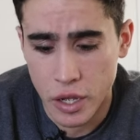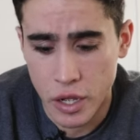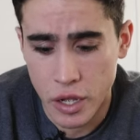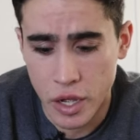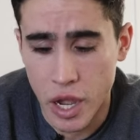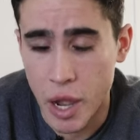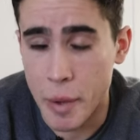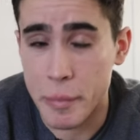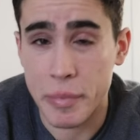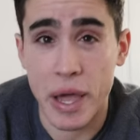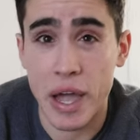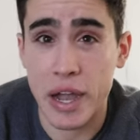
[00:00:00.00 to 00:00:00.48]

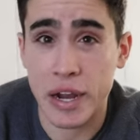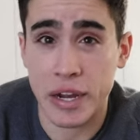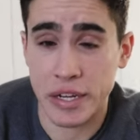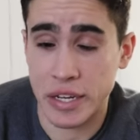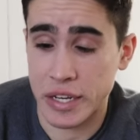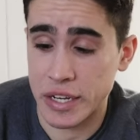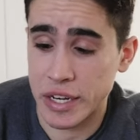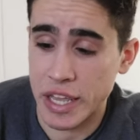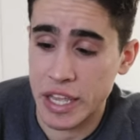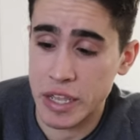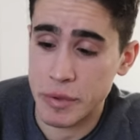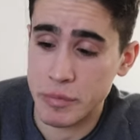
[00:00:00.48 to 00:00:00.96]
Uh, I'm not going
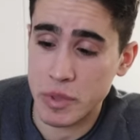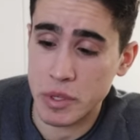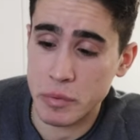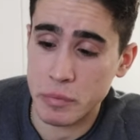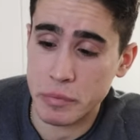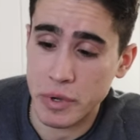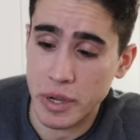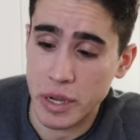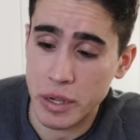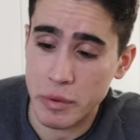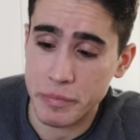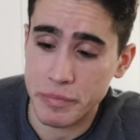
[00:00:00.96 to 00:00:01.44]
to name
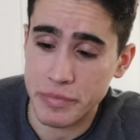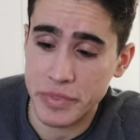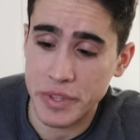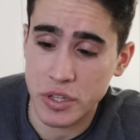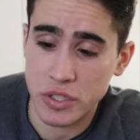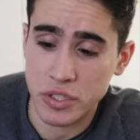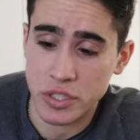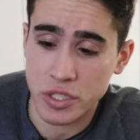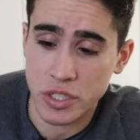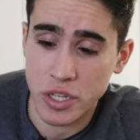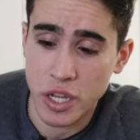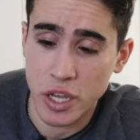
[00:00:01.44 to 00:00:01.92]
them, but
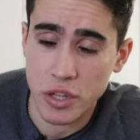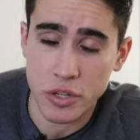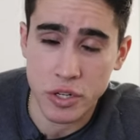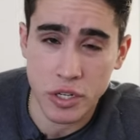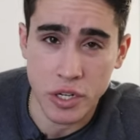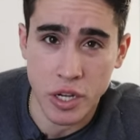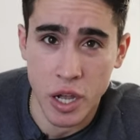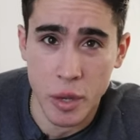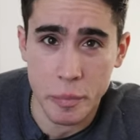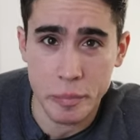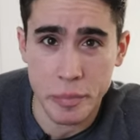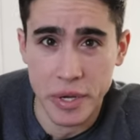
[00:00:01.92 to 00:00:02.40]
there's another
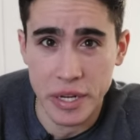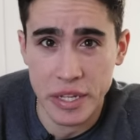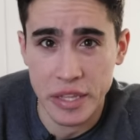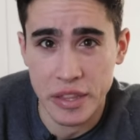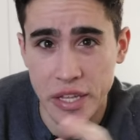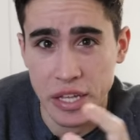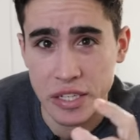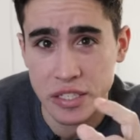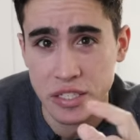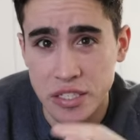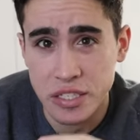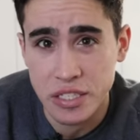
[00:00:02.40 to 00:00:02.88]
company
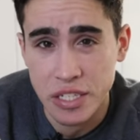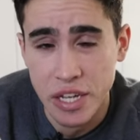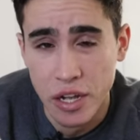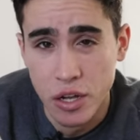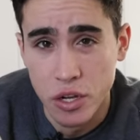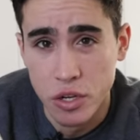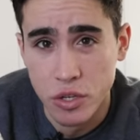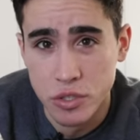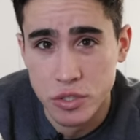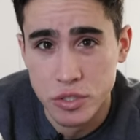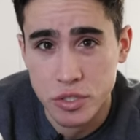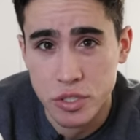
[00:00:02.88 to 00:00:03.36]
that
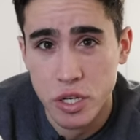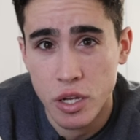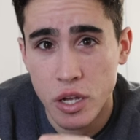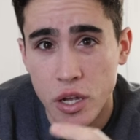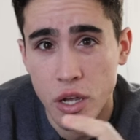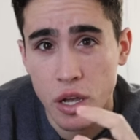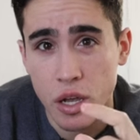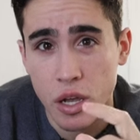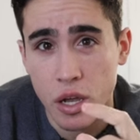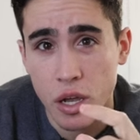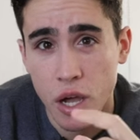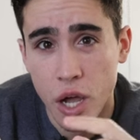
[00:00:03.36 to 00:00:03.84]
sells
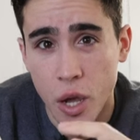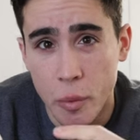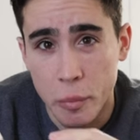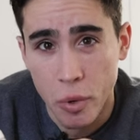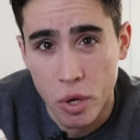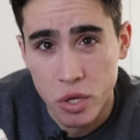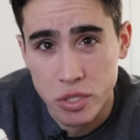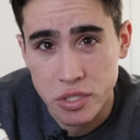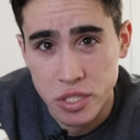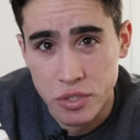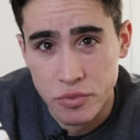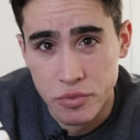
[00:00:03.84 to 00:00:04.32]
a
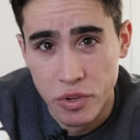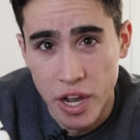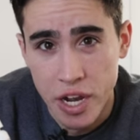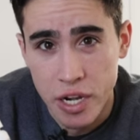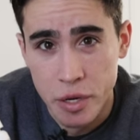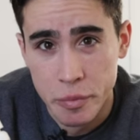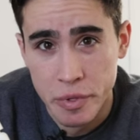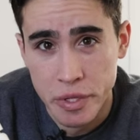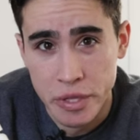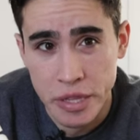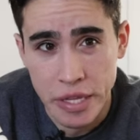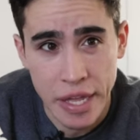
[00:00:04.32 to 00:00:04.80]

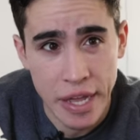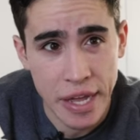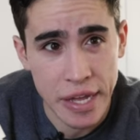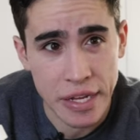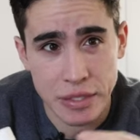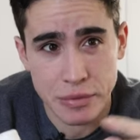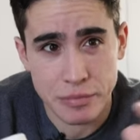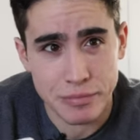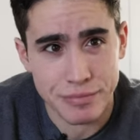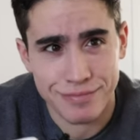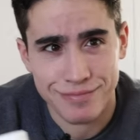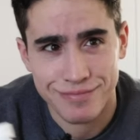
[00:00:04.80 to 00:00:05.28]
multivitamin
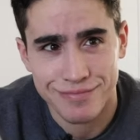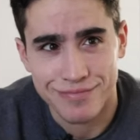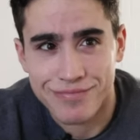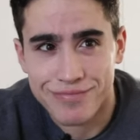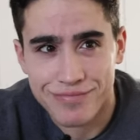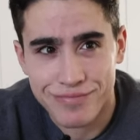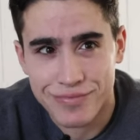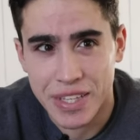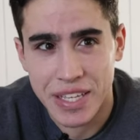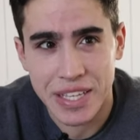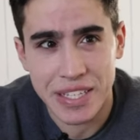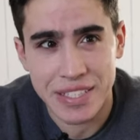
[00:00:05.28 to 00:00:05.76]
that
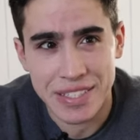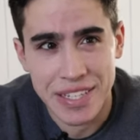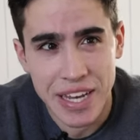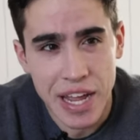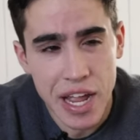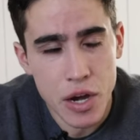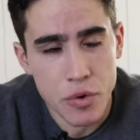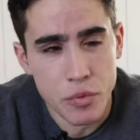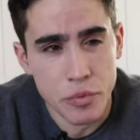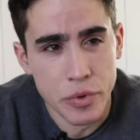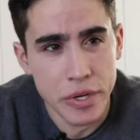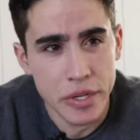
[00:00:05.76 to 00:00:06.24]
is
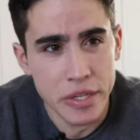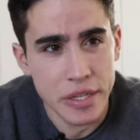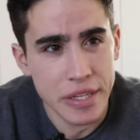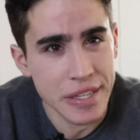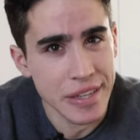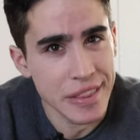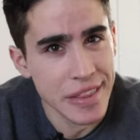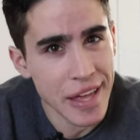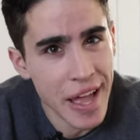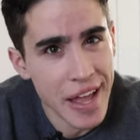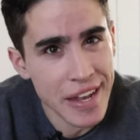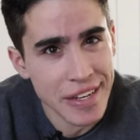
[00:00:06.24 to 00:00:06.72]
not
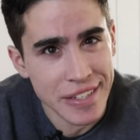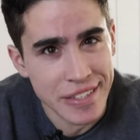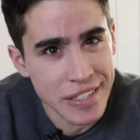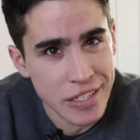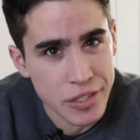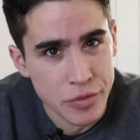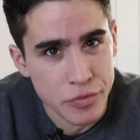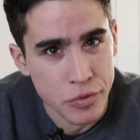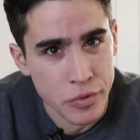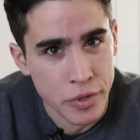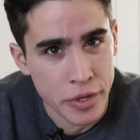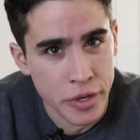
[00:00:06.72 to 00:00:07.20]
really that
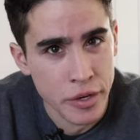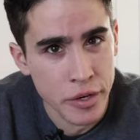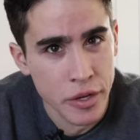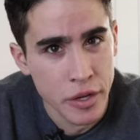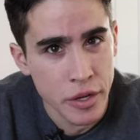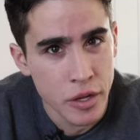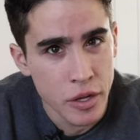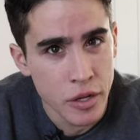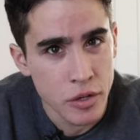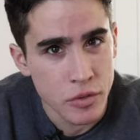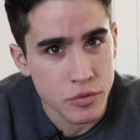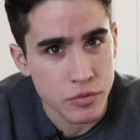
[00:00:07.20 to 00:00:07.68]
different
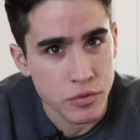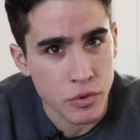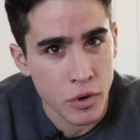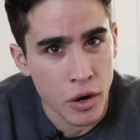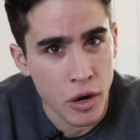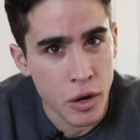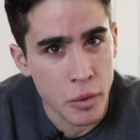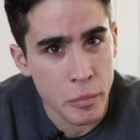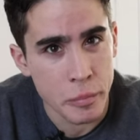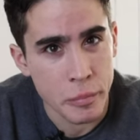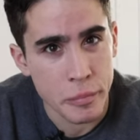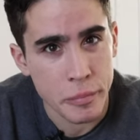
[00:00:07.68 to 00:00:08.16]

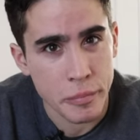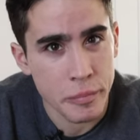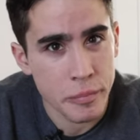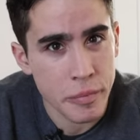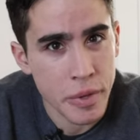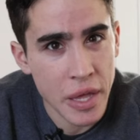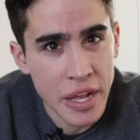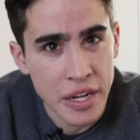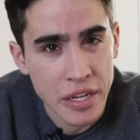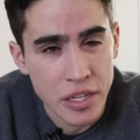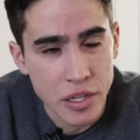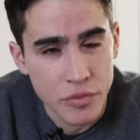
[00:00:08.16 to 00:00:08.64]
from
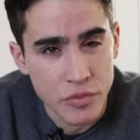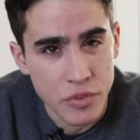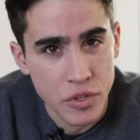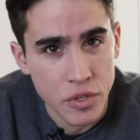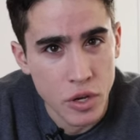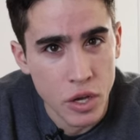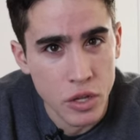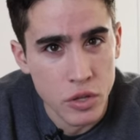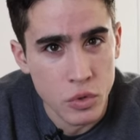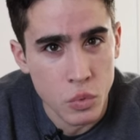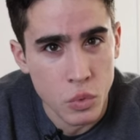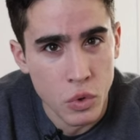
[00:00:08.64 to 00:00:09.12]
any of
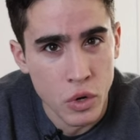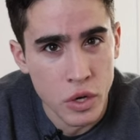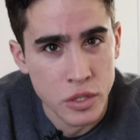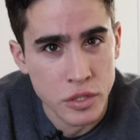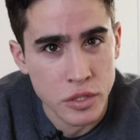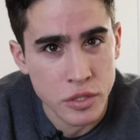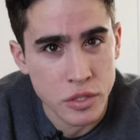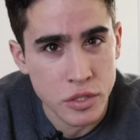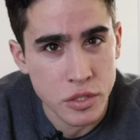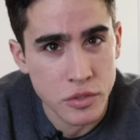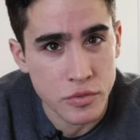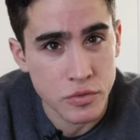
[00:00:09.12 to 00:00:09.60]
the other
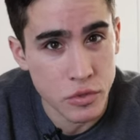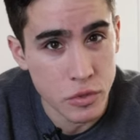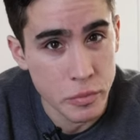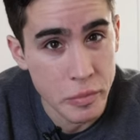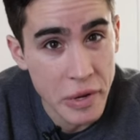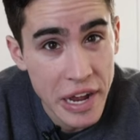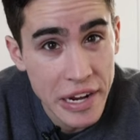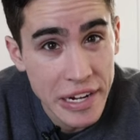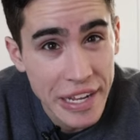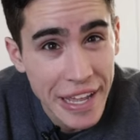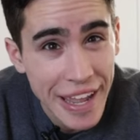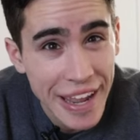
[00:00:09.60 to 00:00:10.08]
ones for
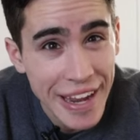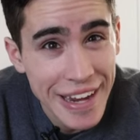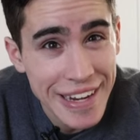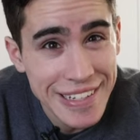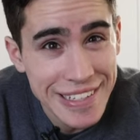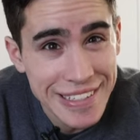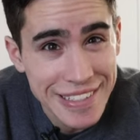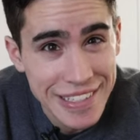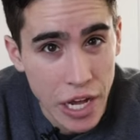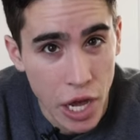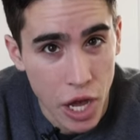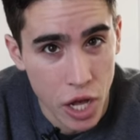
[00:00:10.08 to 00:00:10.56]
about
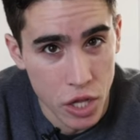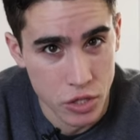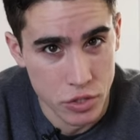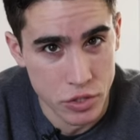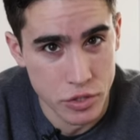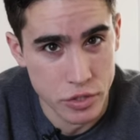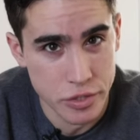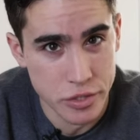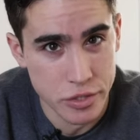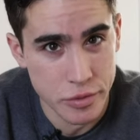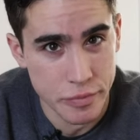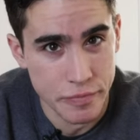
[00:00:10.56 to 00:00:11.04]

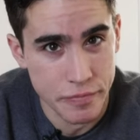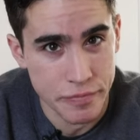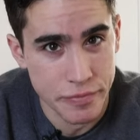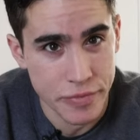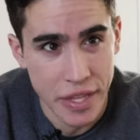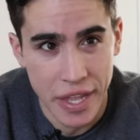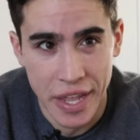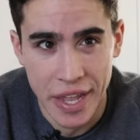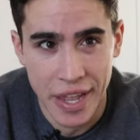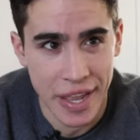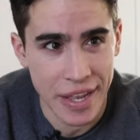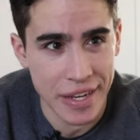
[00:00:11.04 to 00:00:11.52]
$80.
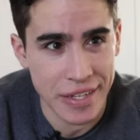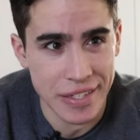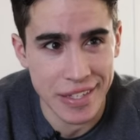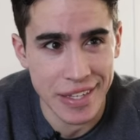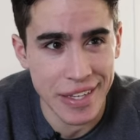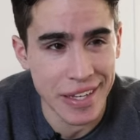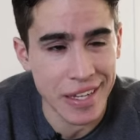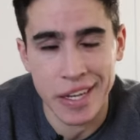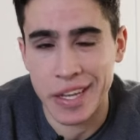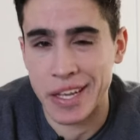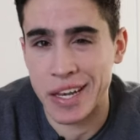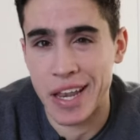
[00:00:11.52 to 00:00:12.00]
And
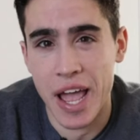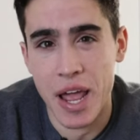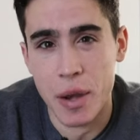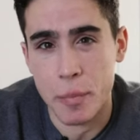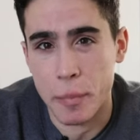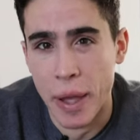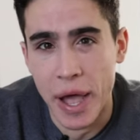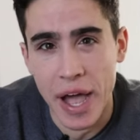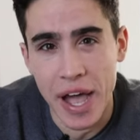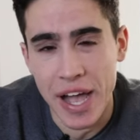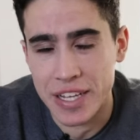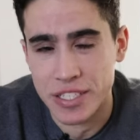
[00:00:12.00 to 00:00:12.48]
it
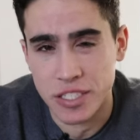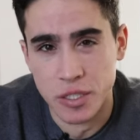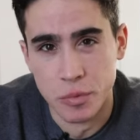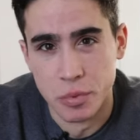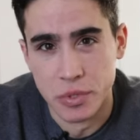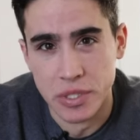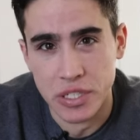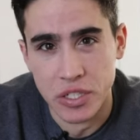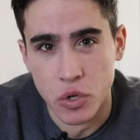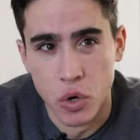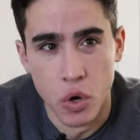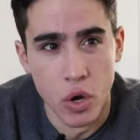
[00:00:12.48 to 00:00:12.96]
cannot
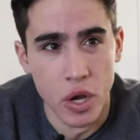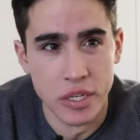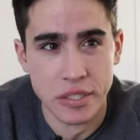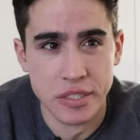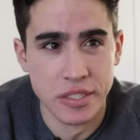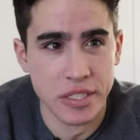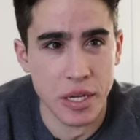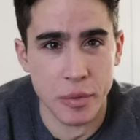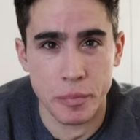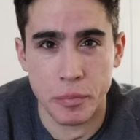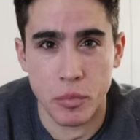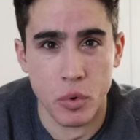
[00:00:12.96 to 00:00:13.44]
possibly
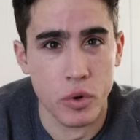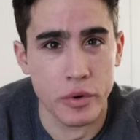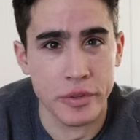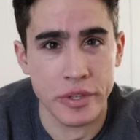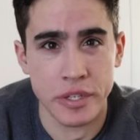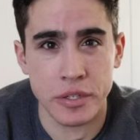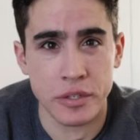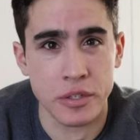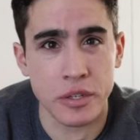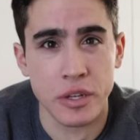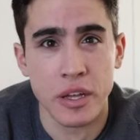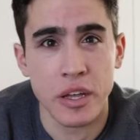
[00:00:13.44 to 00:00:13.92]
cost them more
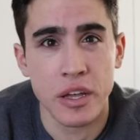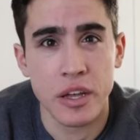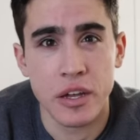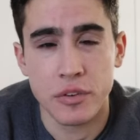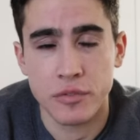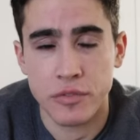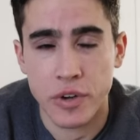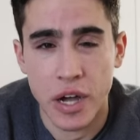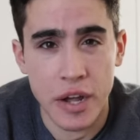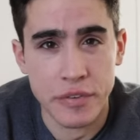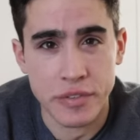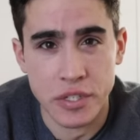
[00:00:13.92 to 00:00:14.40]
than
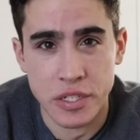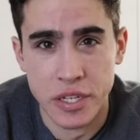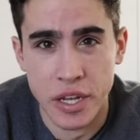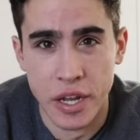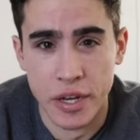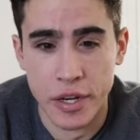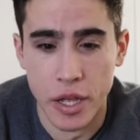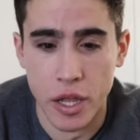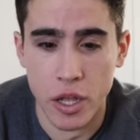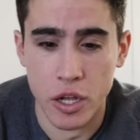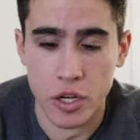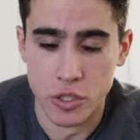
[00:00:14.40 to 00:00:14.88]
5 to
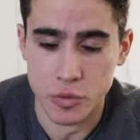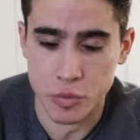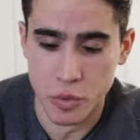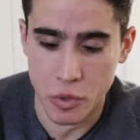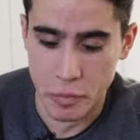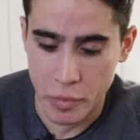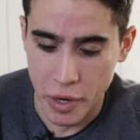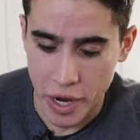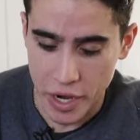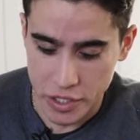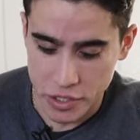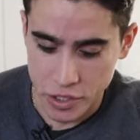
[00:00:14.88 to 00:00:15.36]
$10
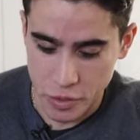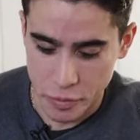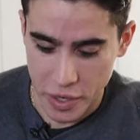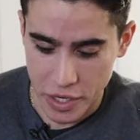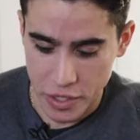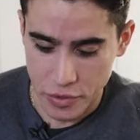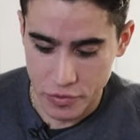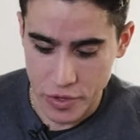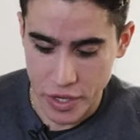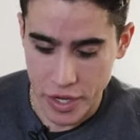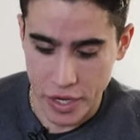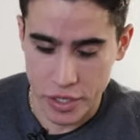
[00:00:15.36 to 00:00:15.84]
per bottle to
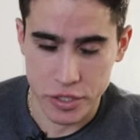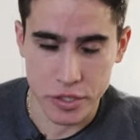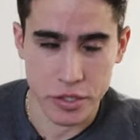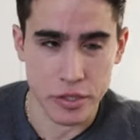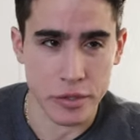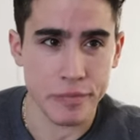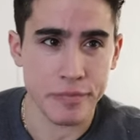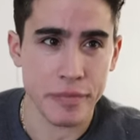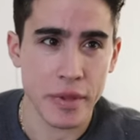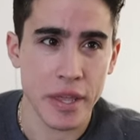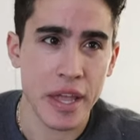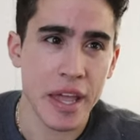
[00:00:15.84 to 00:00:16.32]

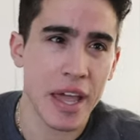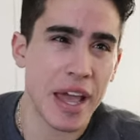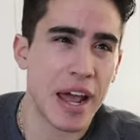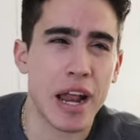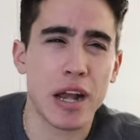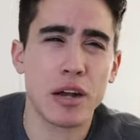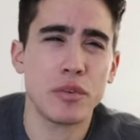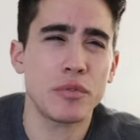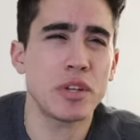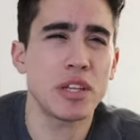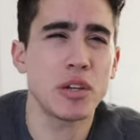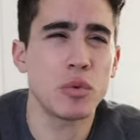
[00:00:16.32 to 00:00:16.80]
manufacture.
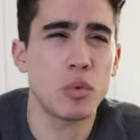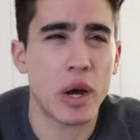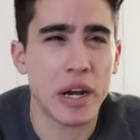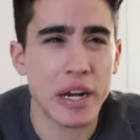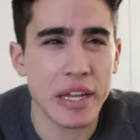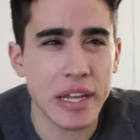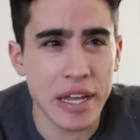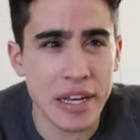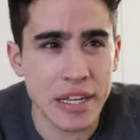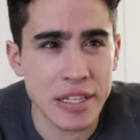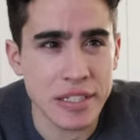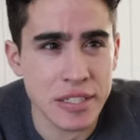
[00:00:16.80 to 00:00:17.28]
And I don't really want
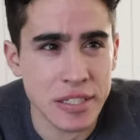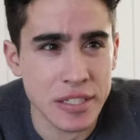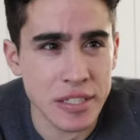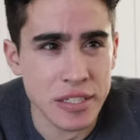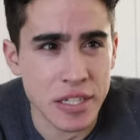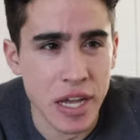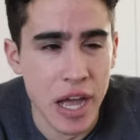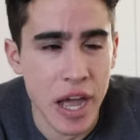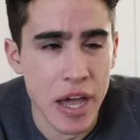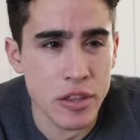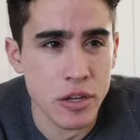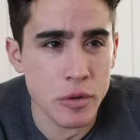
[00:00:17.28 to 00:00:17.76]
to get into
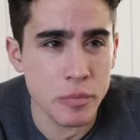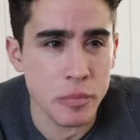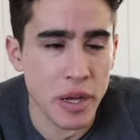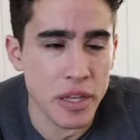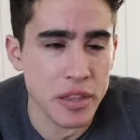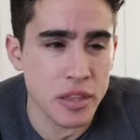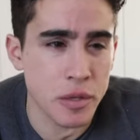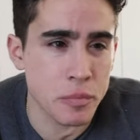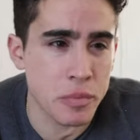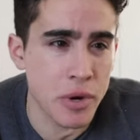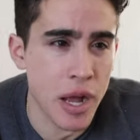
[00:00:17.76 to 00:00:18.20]
this either, but the